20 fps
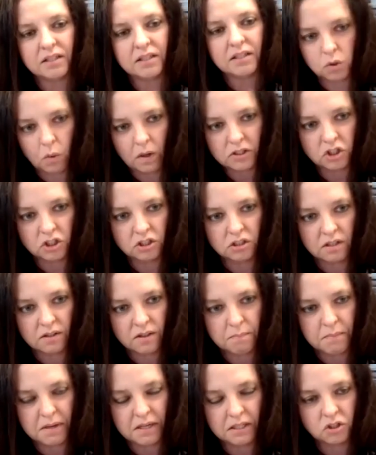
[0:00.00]
these questions of
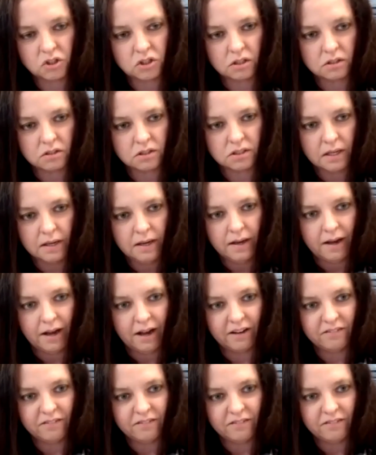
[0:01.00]
the ministers.
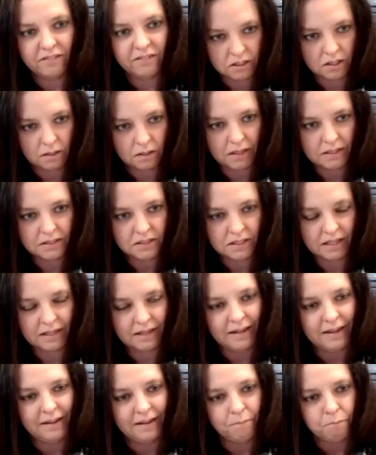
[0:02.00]
I've said to them, I
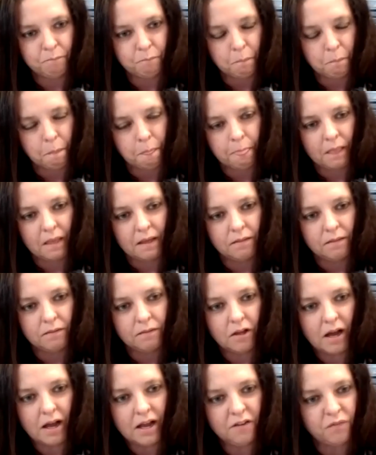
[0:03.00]
said,
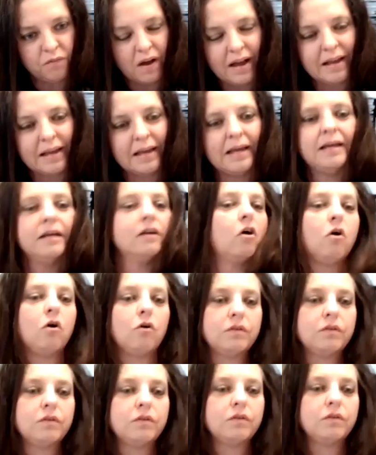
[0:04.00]
if I hit all
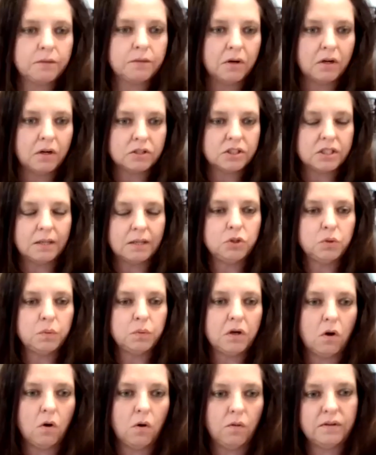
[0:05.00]
these check marks and I'm
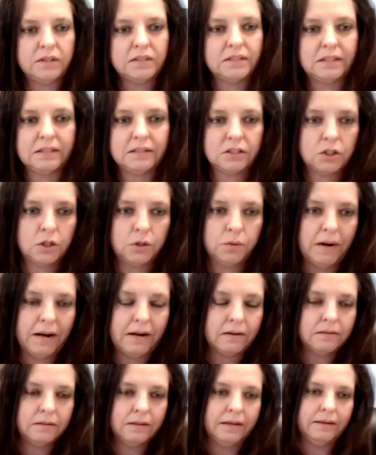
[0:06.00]
doing all these things
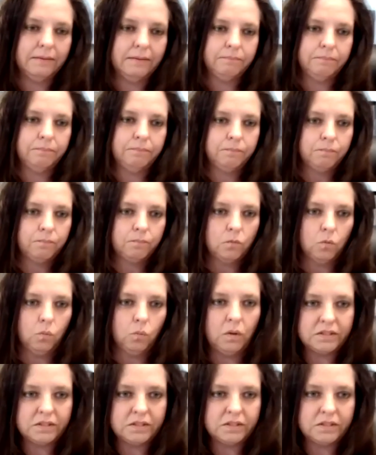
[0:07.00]
correctly,
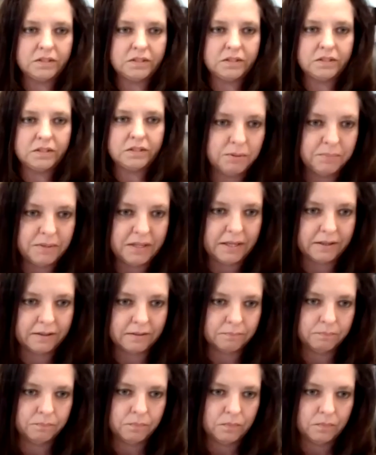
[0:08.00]
what's the problem here?